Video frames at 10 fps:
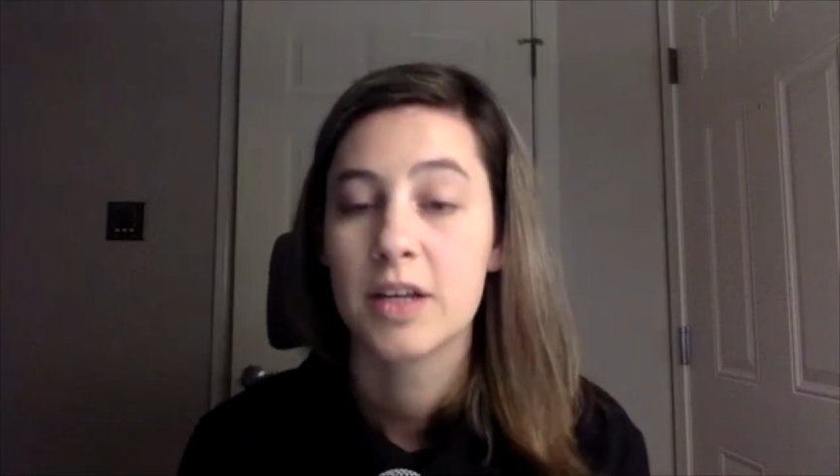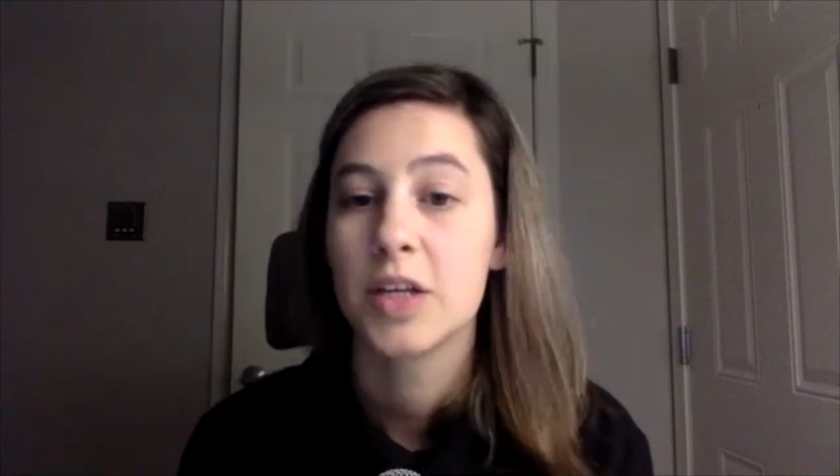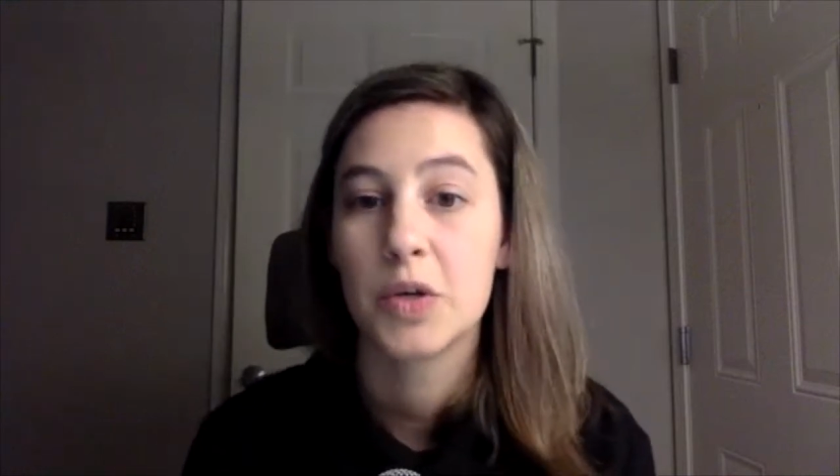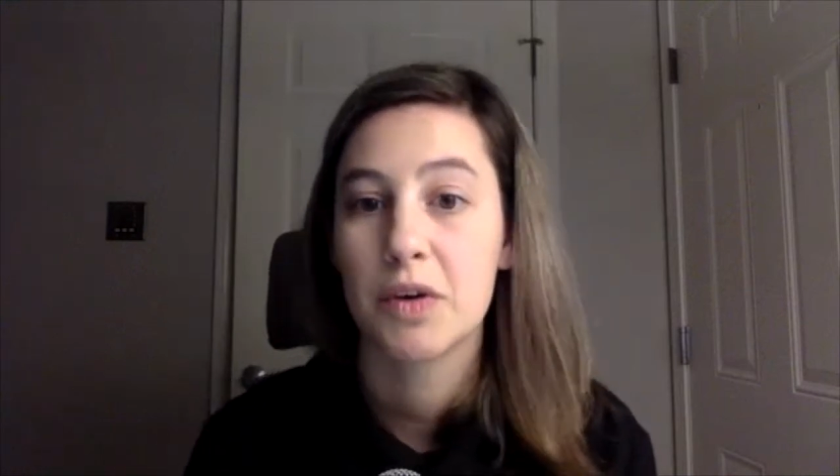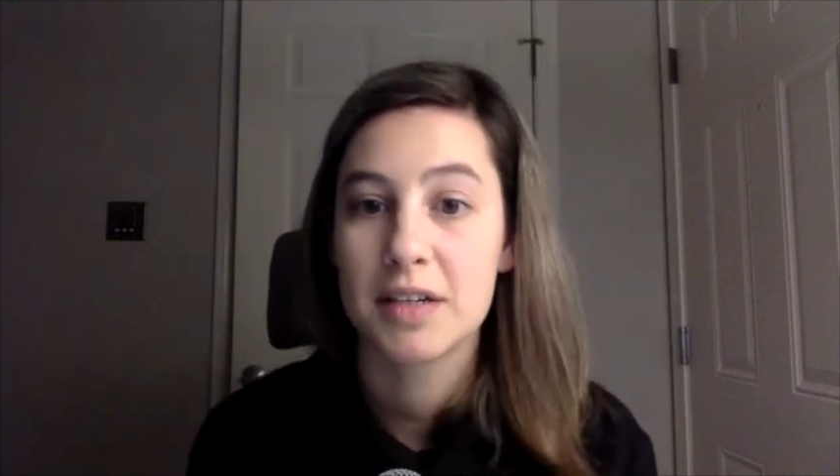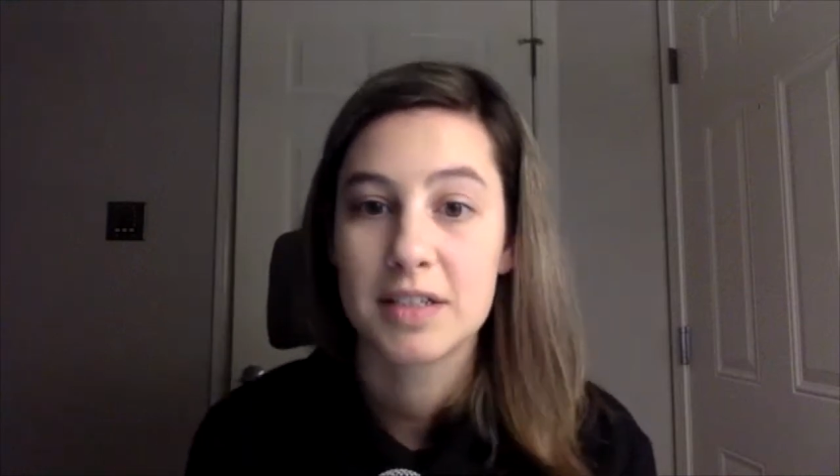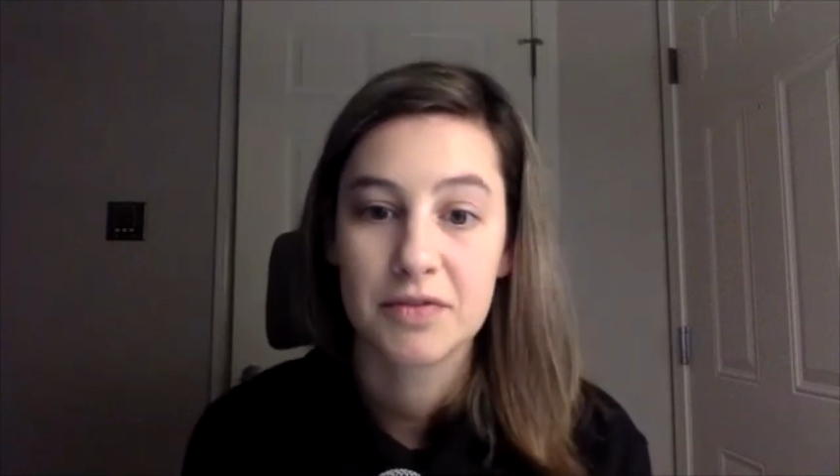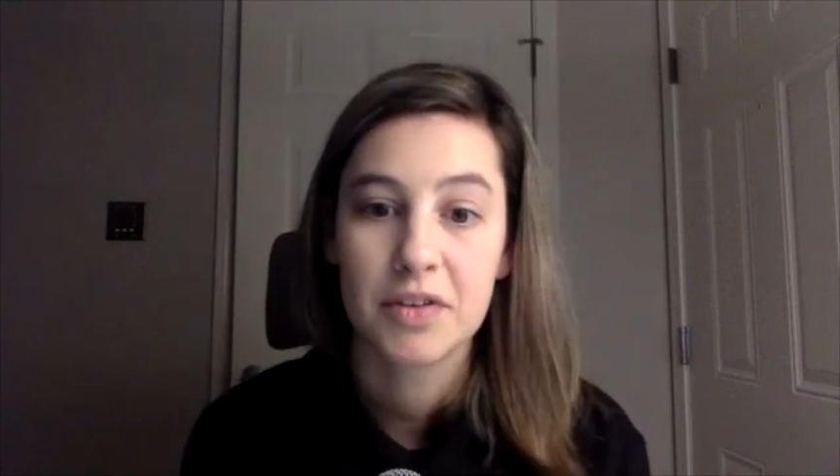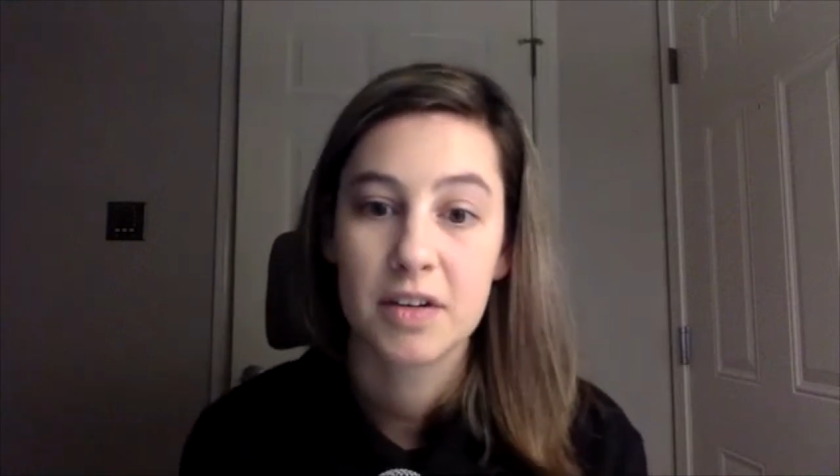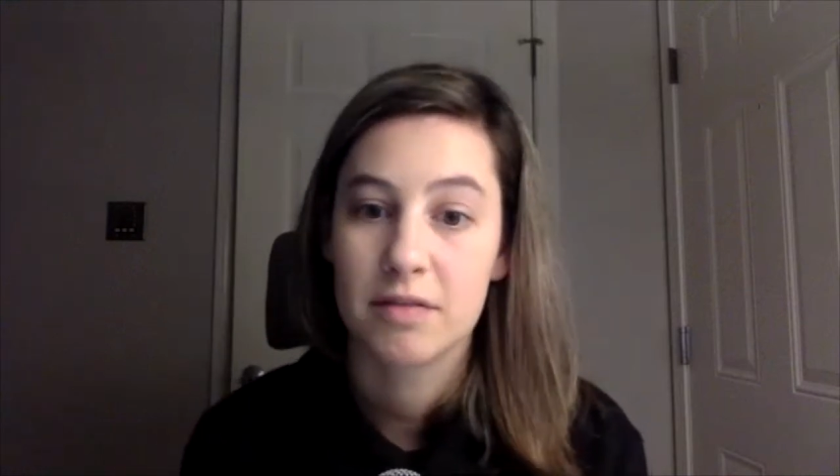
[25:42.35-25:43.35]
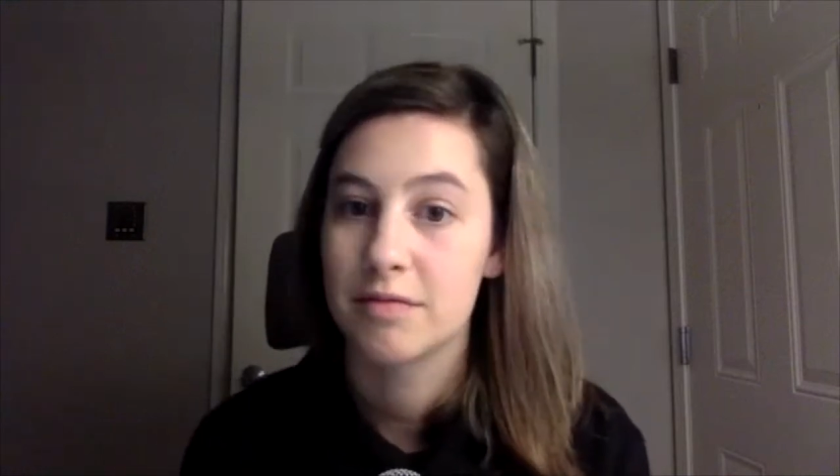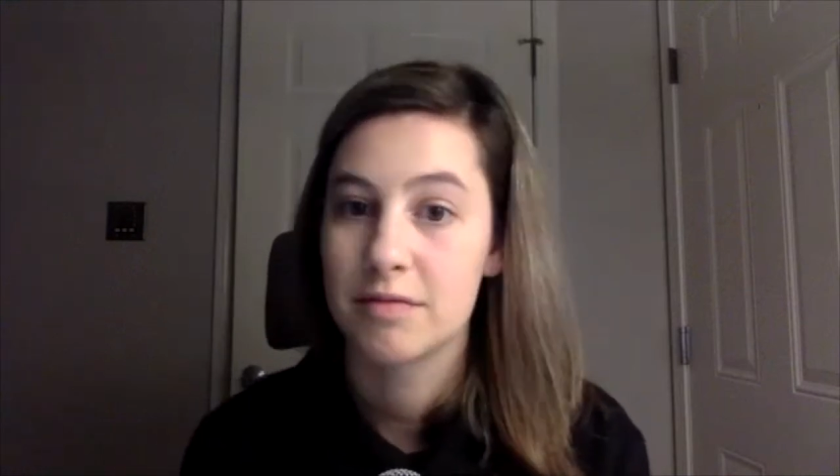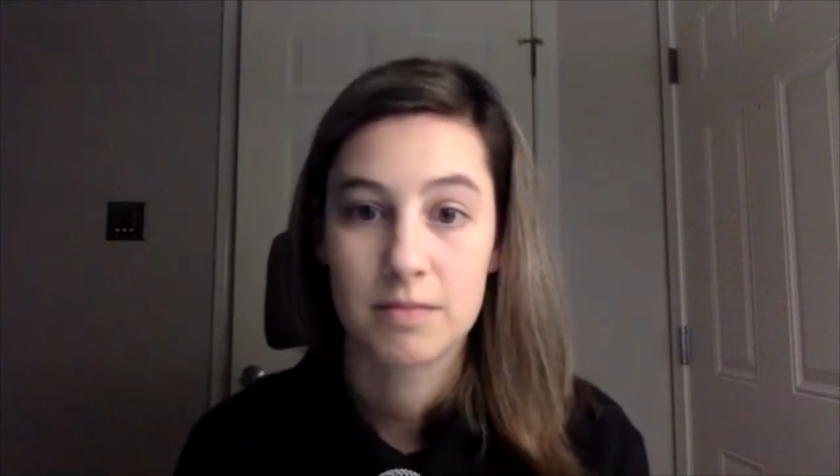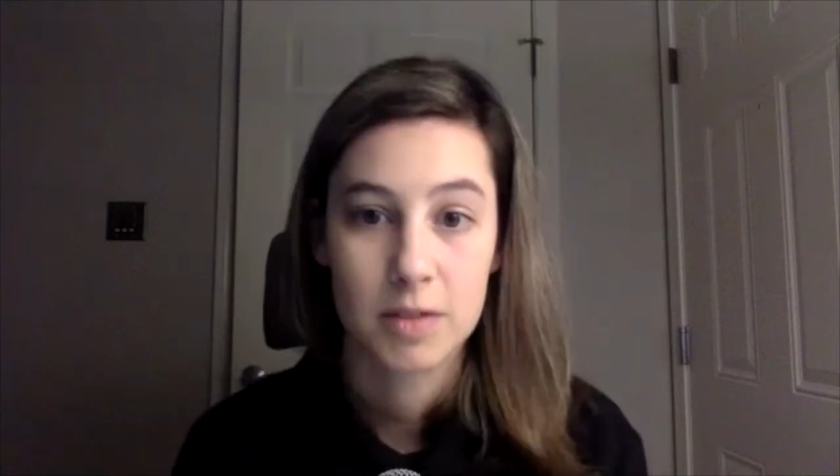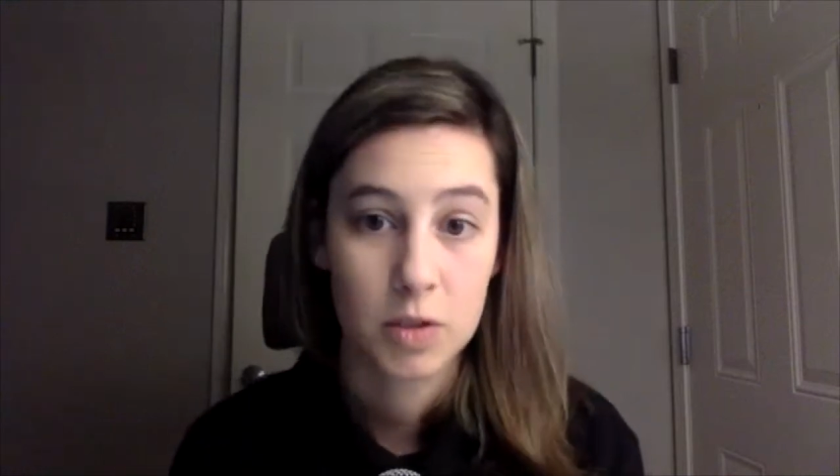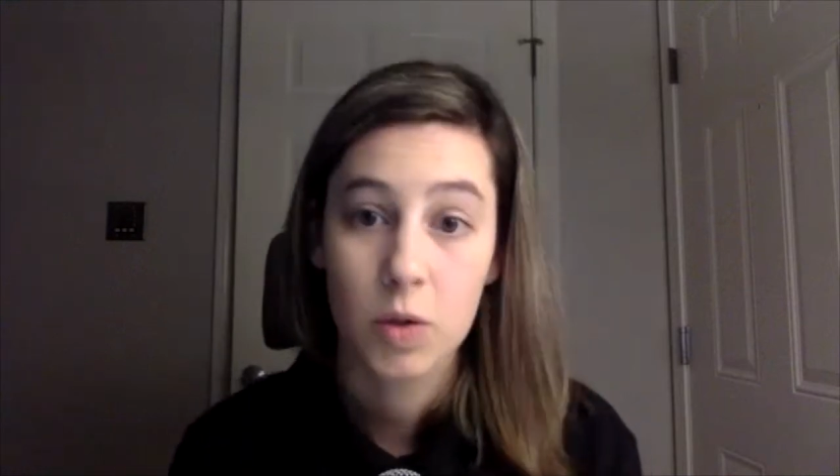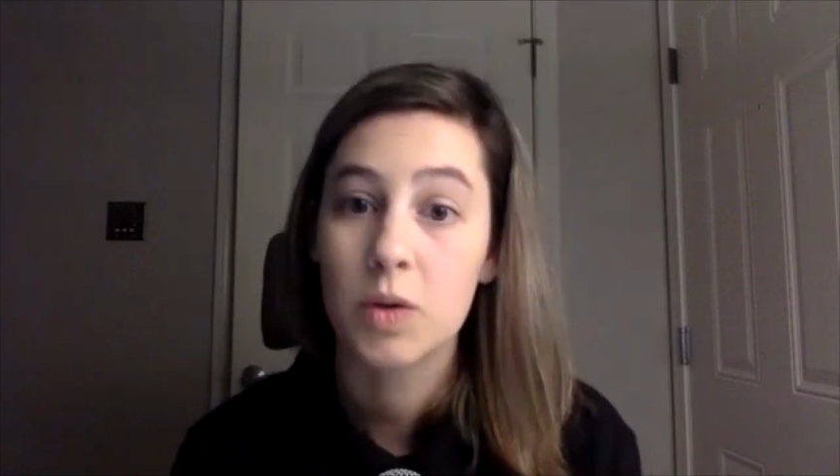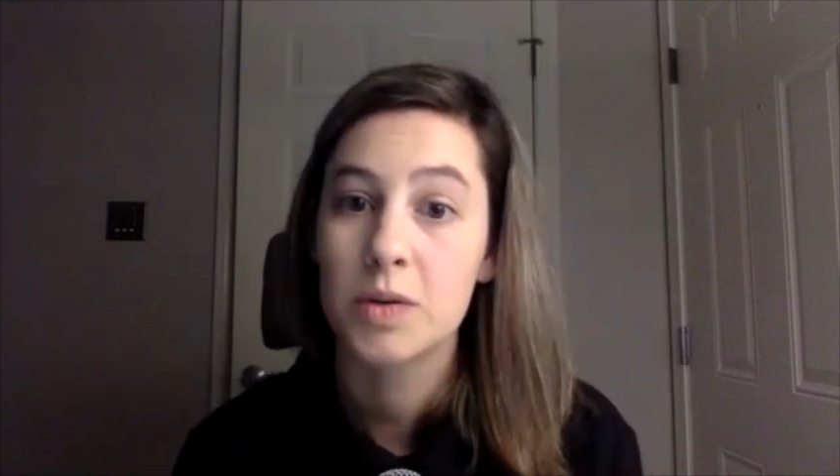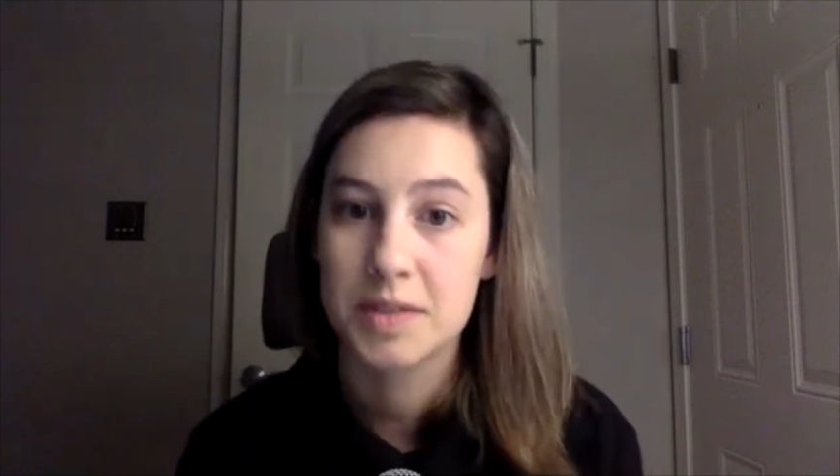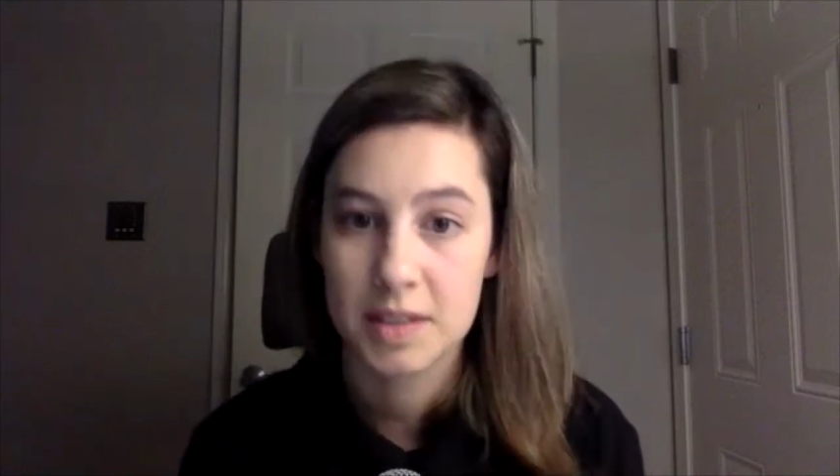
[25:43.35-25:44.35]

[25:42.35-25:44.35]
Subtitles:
you had different goals,